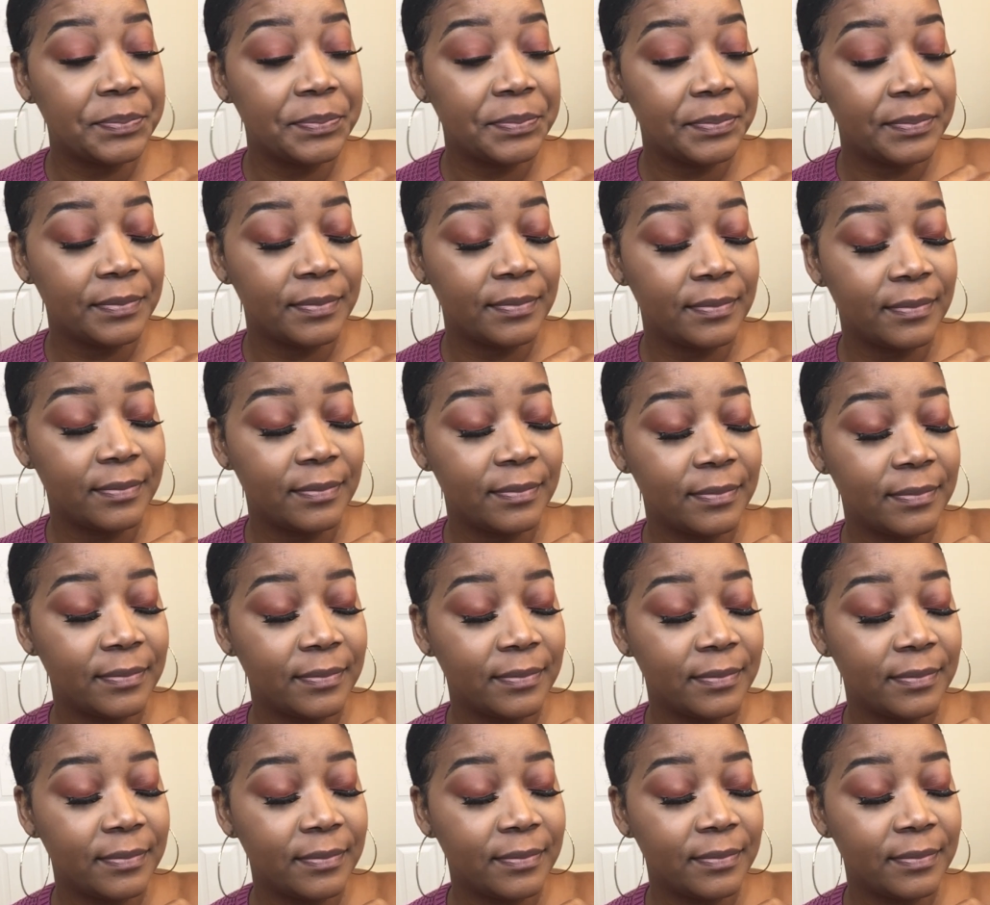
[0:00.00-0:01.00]

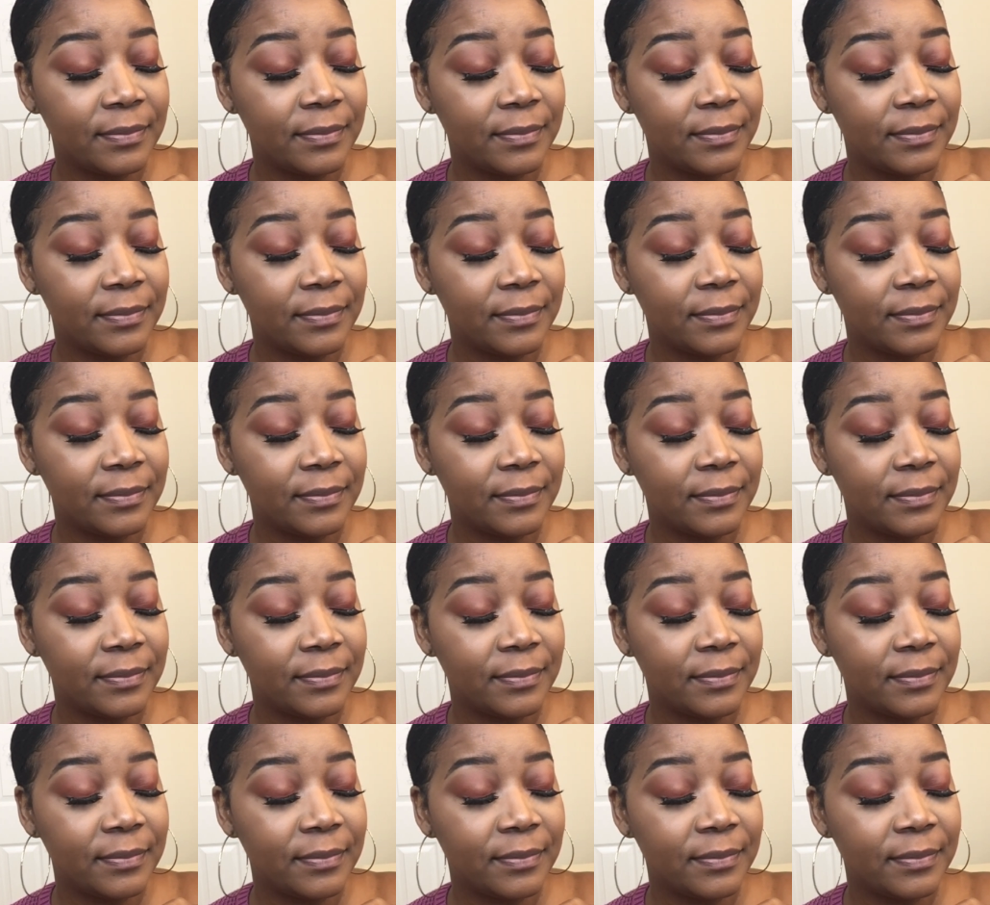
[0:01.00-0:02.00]

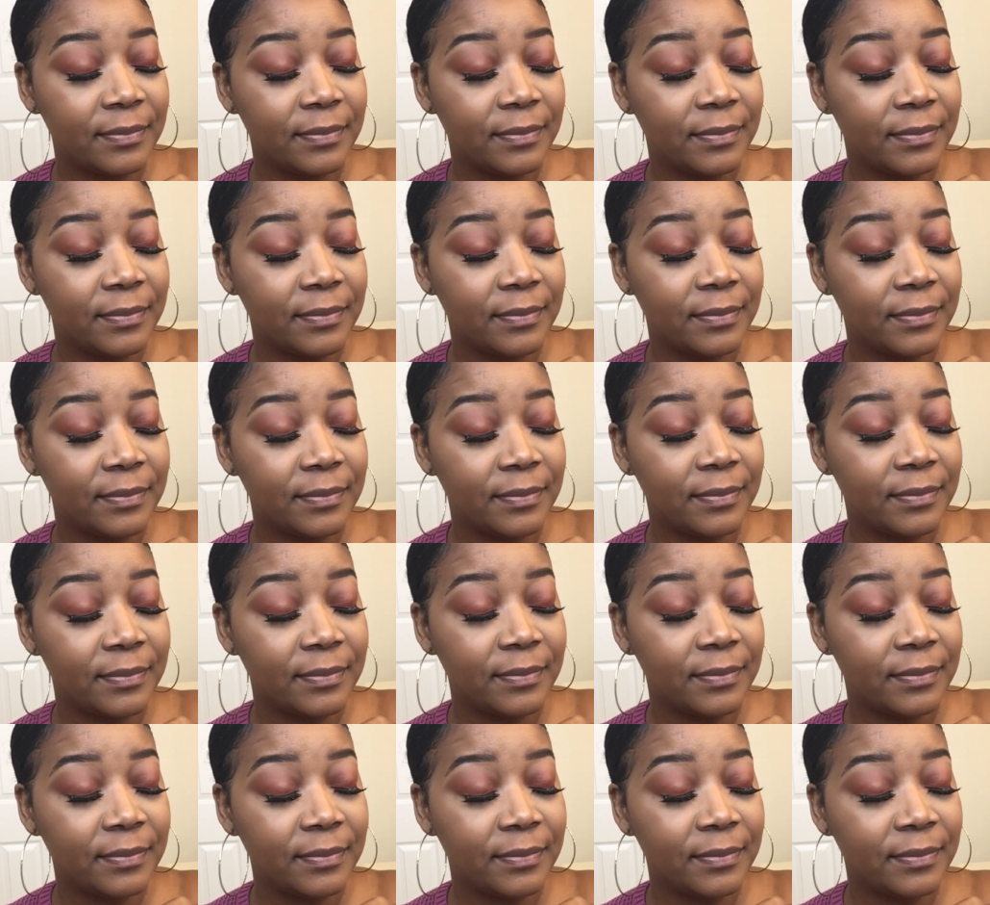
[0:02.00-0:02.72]
(silence)